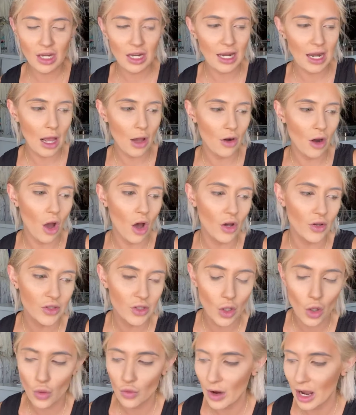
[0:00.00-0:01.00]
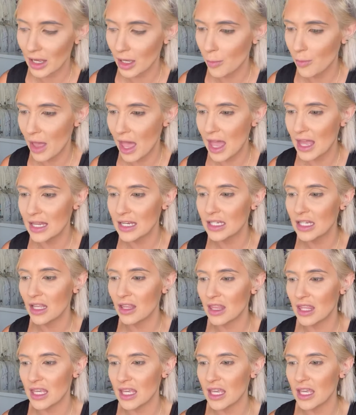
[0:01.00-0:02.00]
and I would also recommend
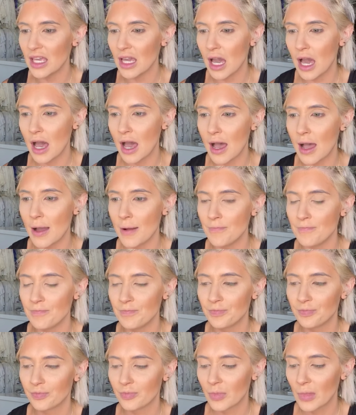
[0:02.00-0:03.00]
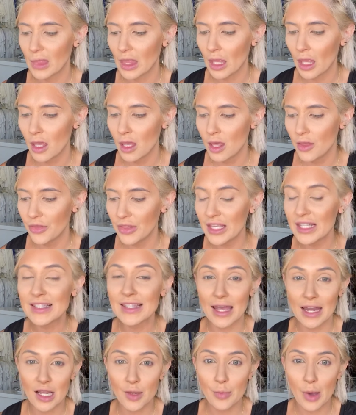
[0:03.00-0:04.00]
the um, the
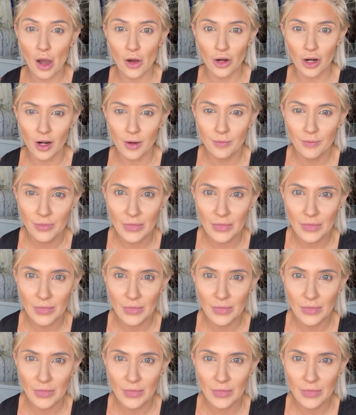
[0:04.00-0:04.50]
setting powder.